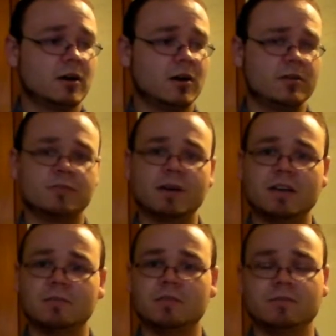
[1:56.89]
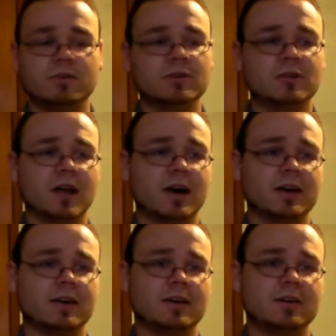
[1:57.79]
always making me feel
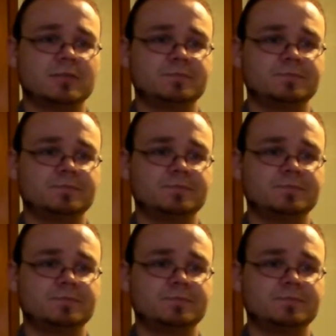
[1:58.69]
like,